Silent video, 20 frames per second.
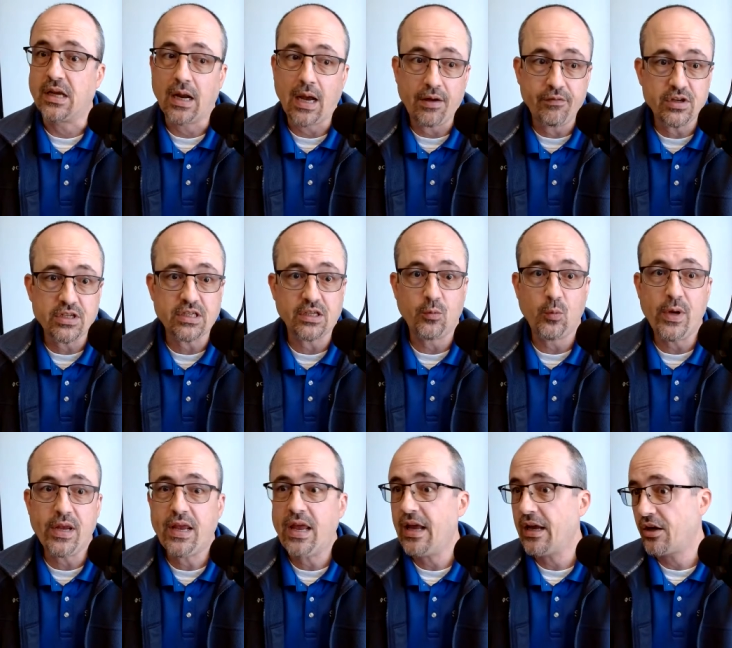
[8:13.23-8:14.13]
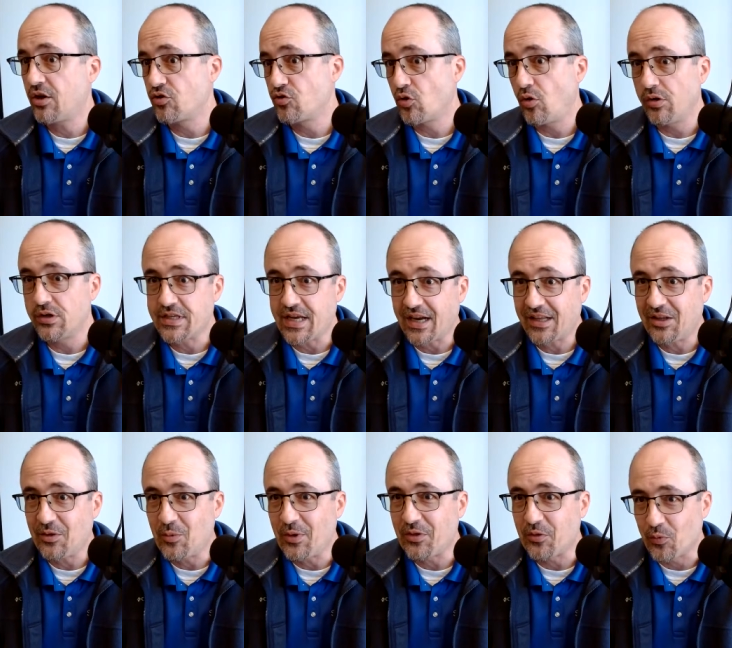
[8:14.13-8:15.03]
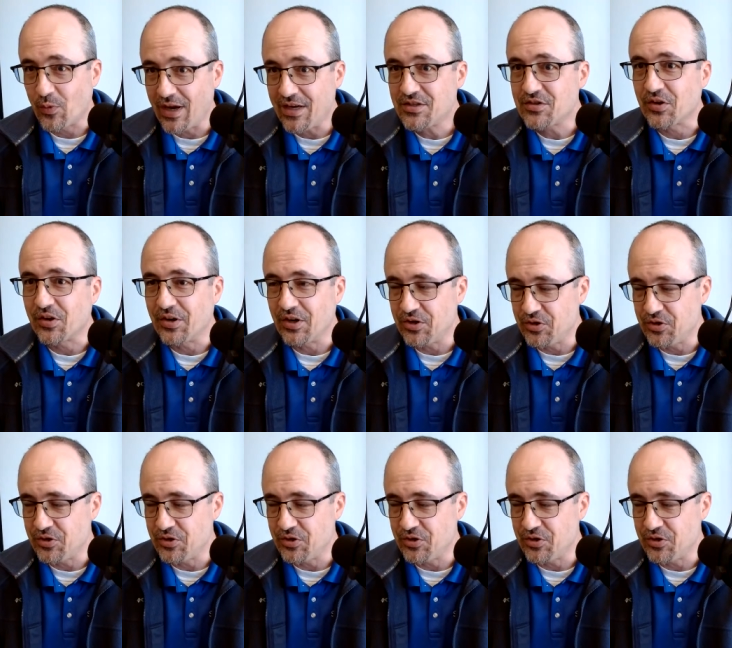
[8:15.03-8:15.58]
Obviously, we can't control exactly what the rates are going to